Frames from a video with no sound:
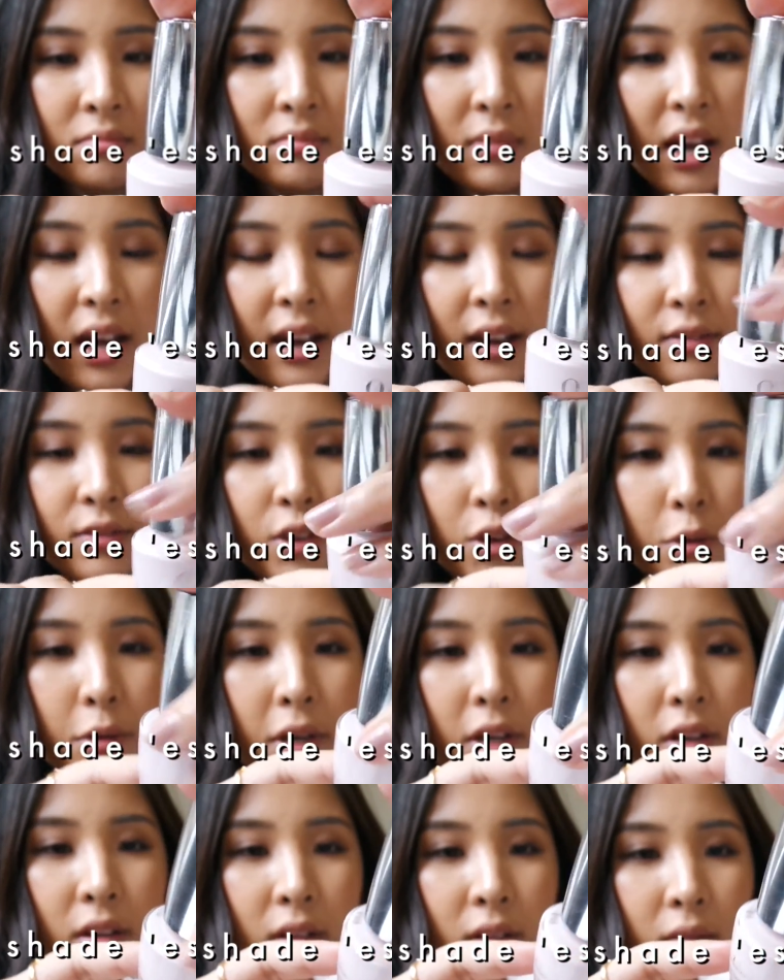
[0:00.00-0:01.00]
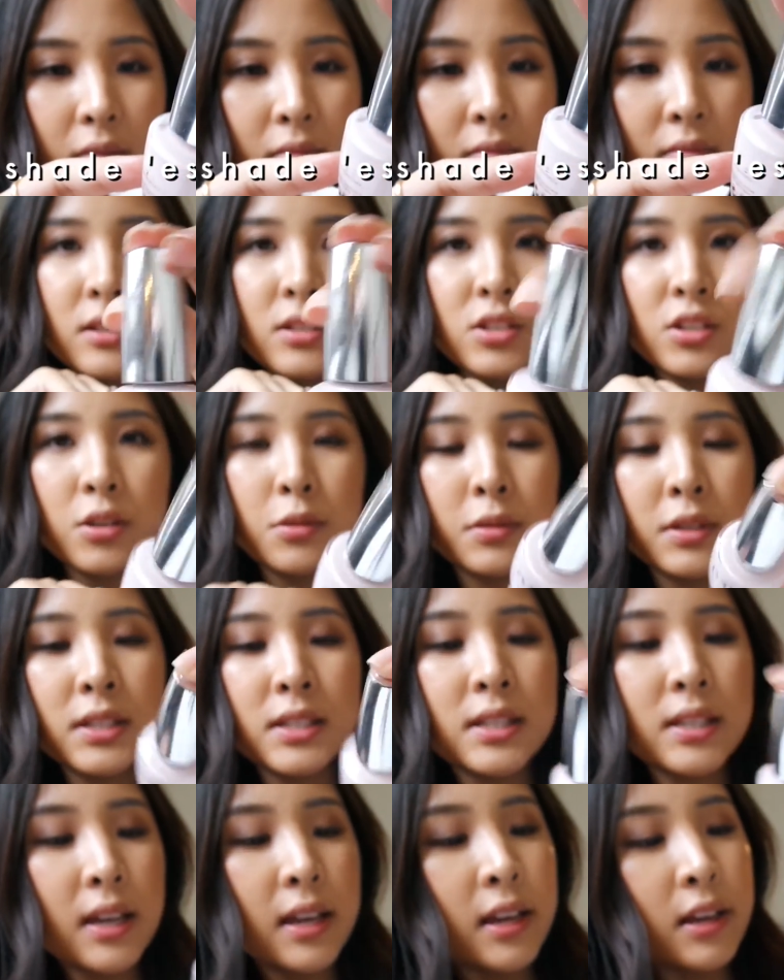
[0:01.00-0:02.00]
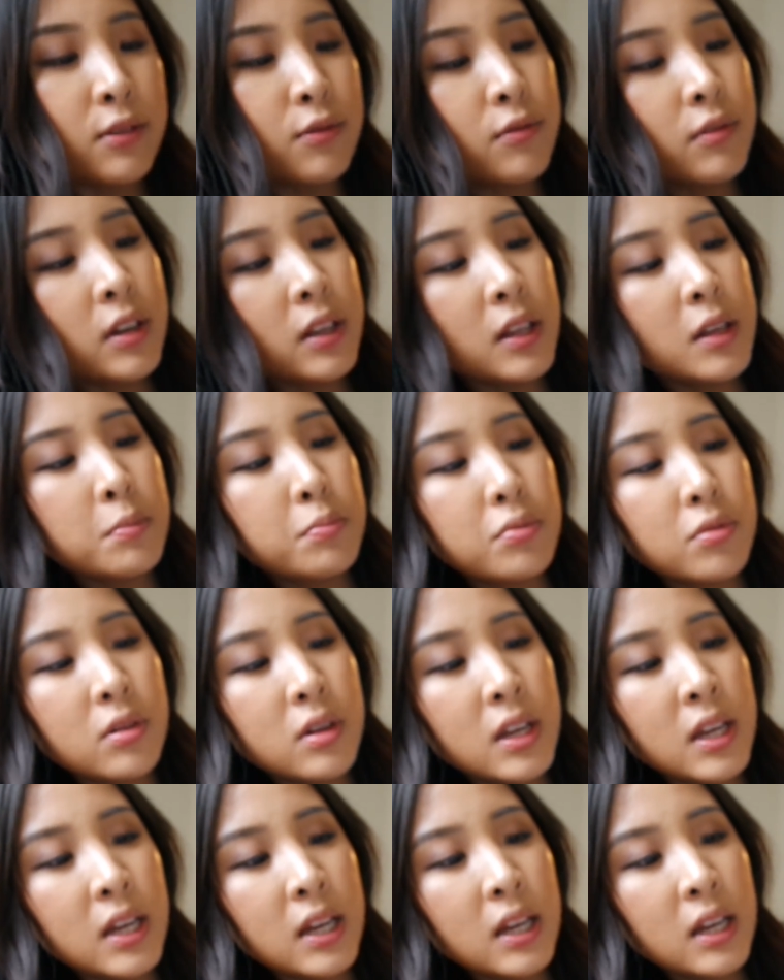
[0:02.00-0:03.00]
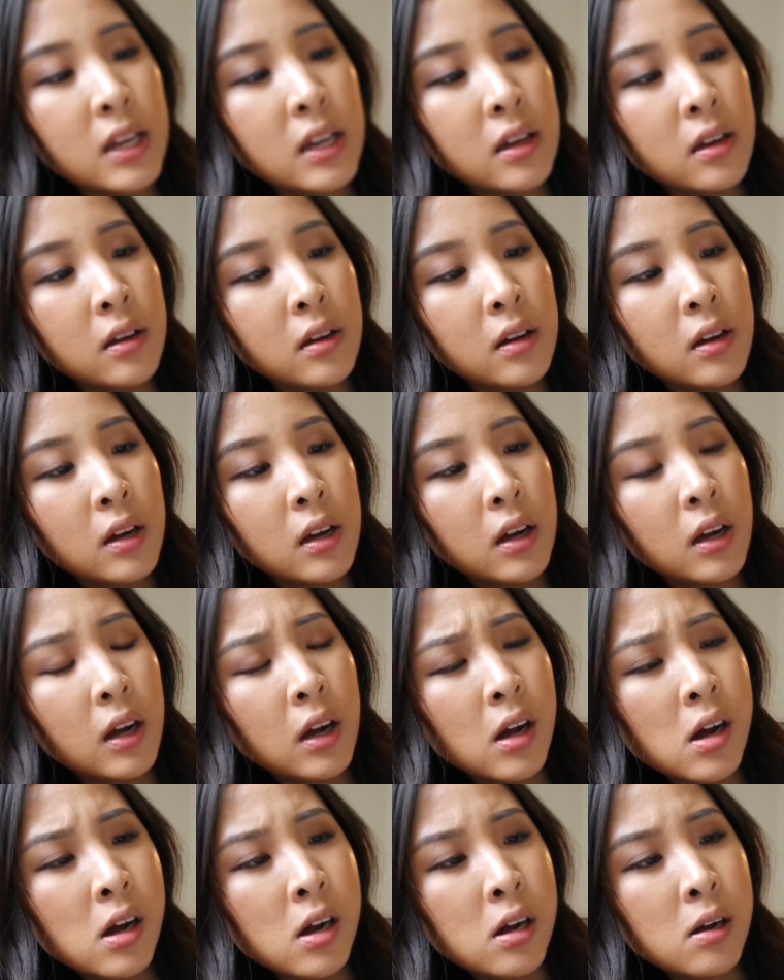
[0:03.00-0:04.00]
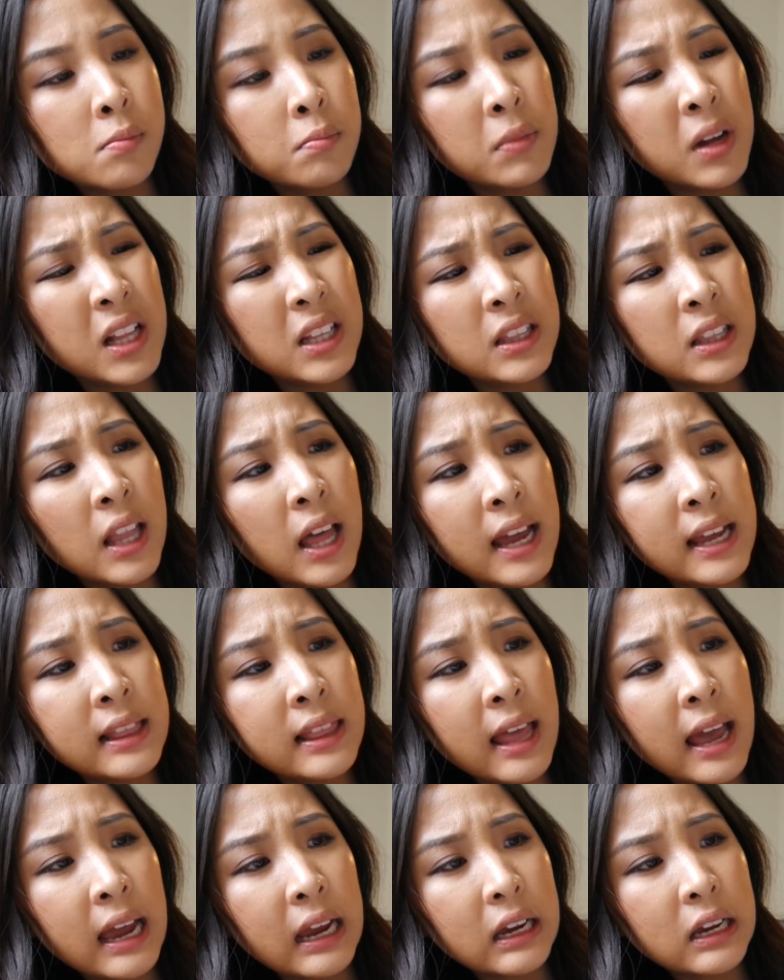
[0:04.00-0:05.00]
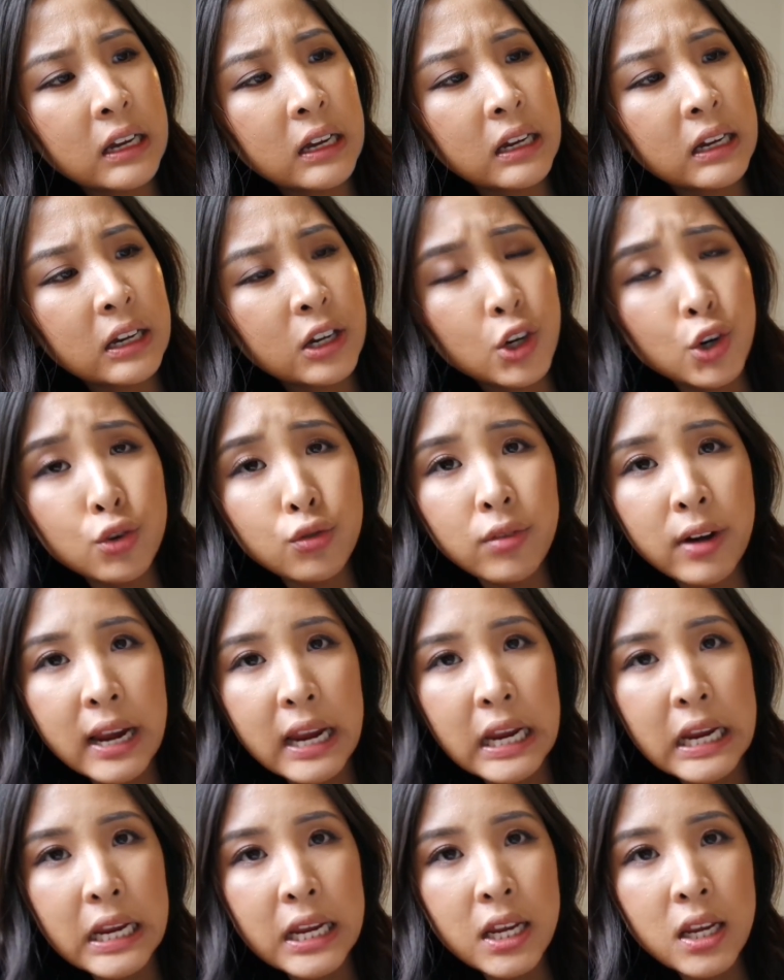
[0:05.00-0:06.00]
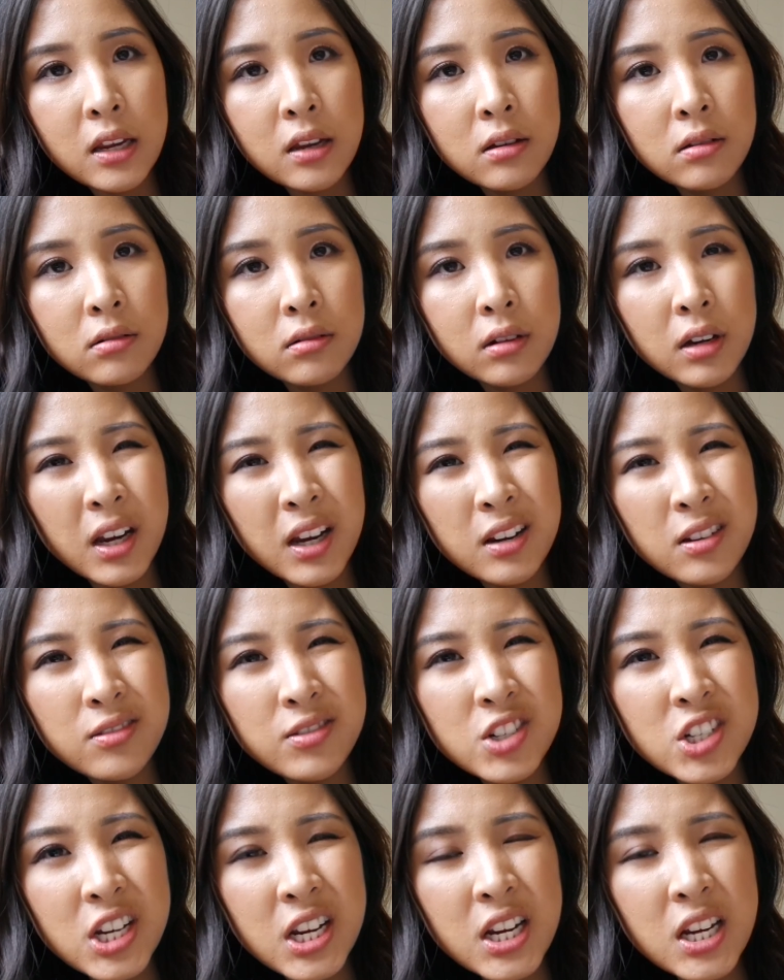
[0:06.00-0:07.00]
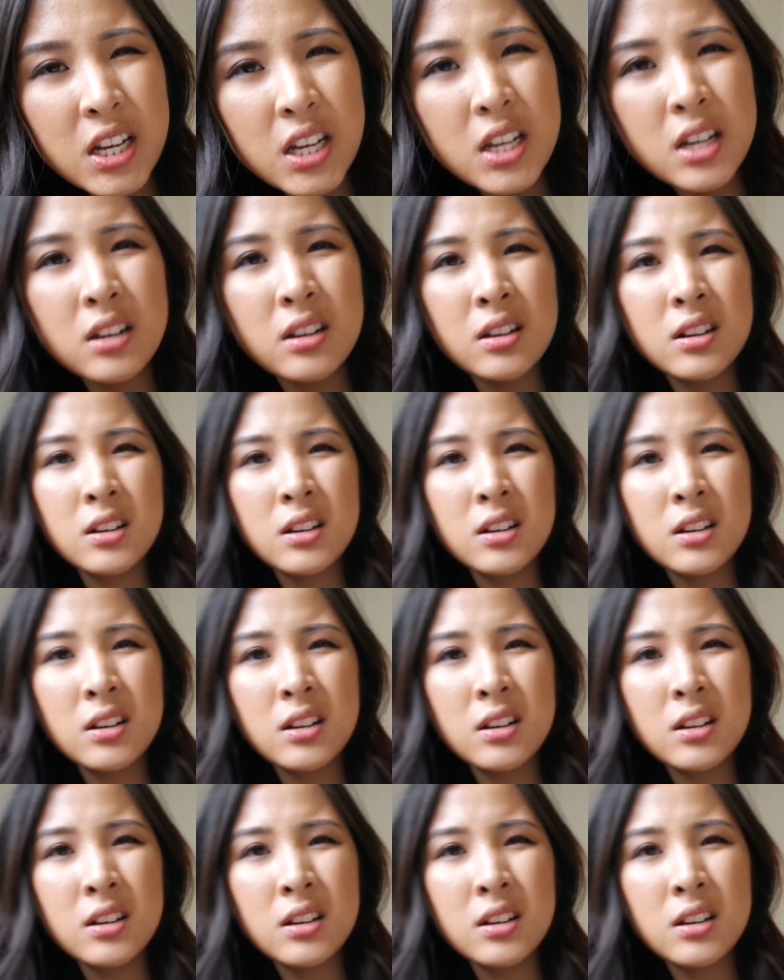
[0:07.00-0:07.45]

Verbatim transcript: I have no idea. So it's a really pretty um, lilac grey kind of shade.